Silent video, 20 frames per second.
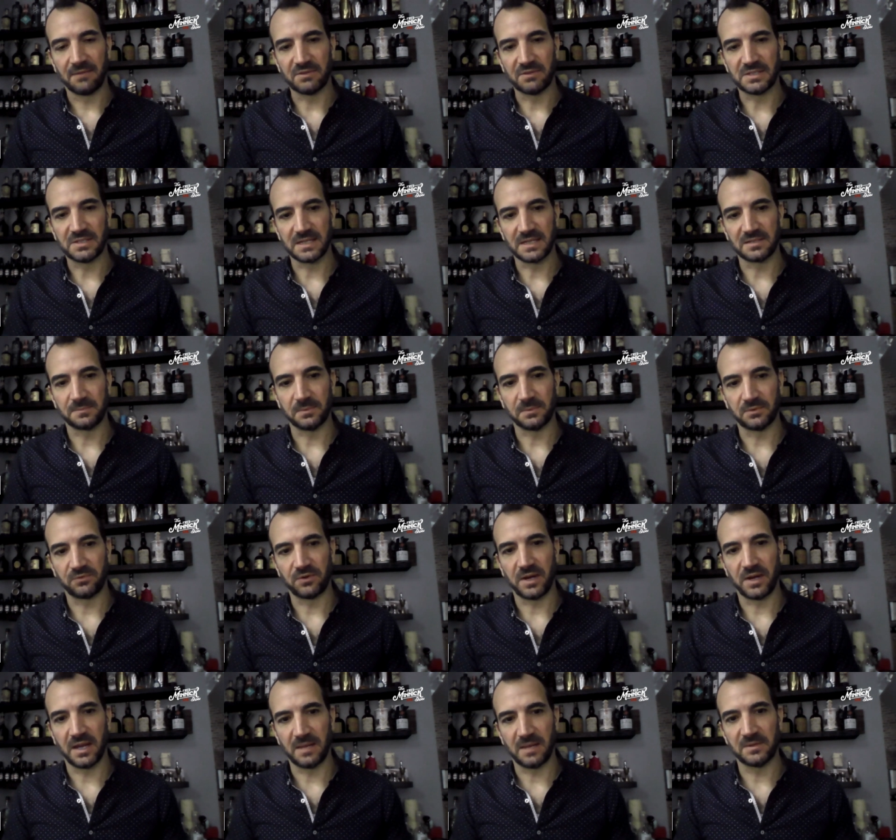a sensible
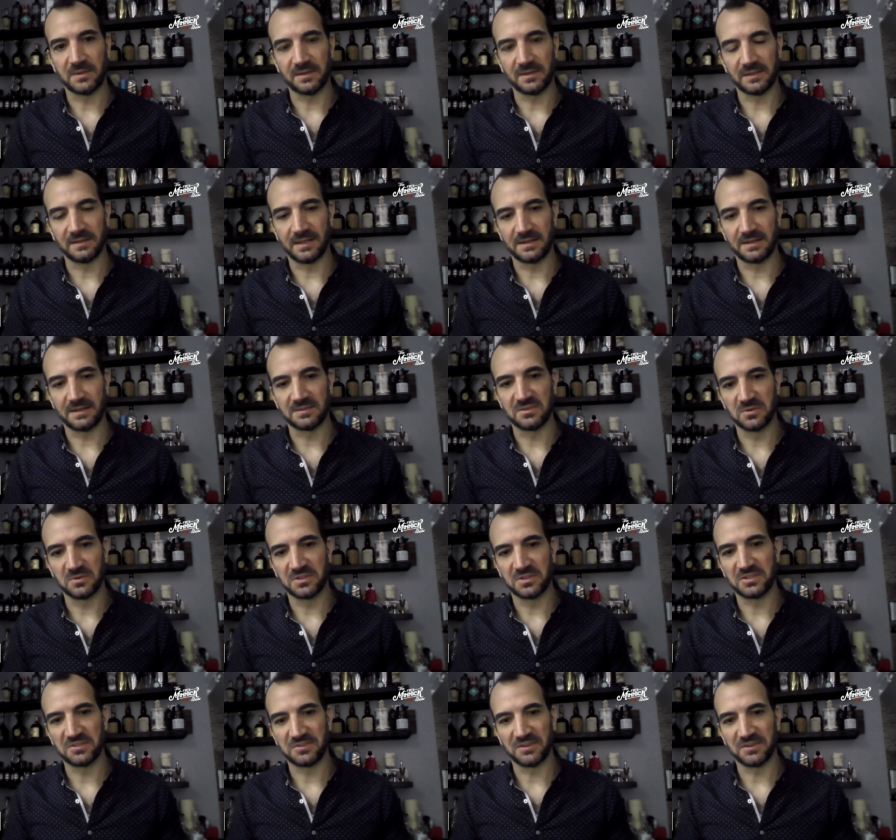dram, and let us know
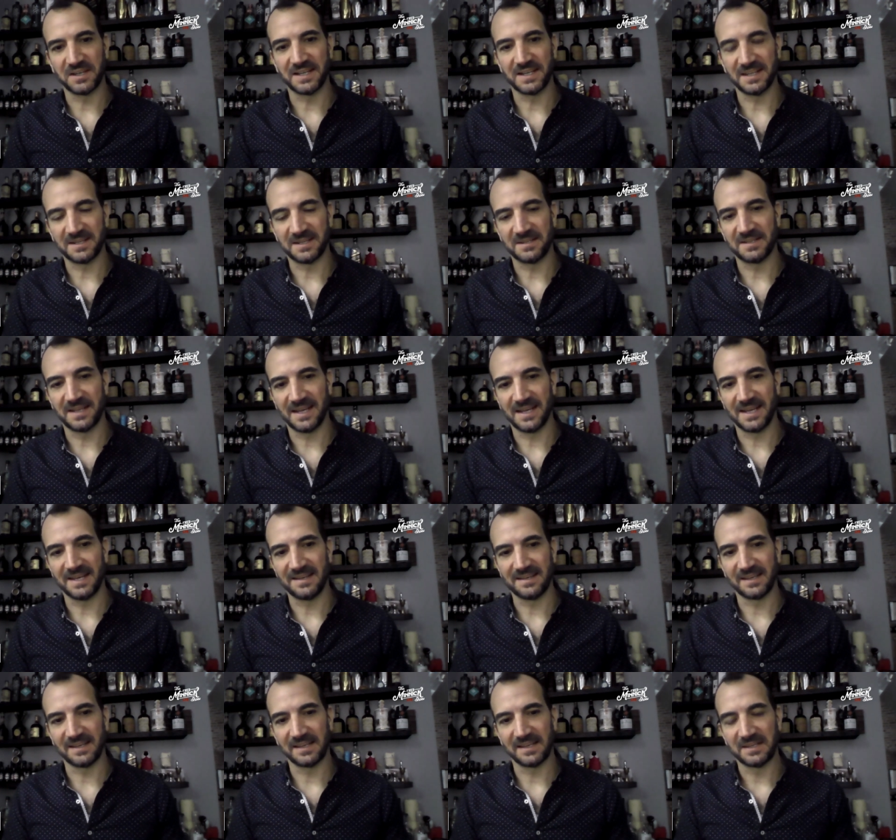what you're drinking,
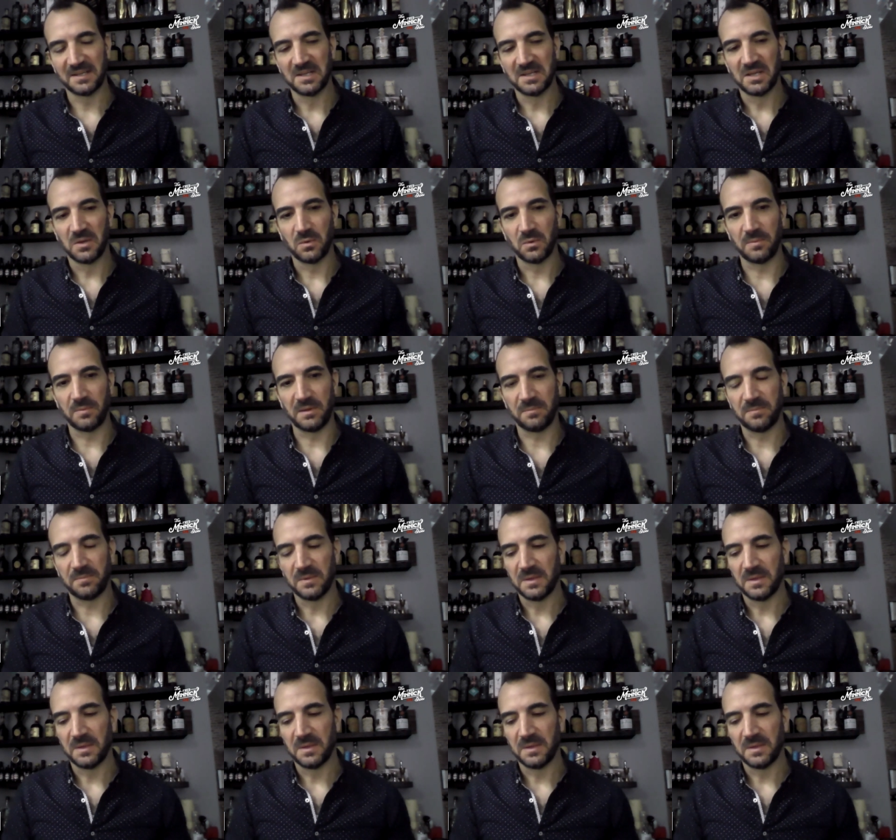and we'll be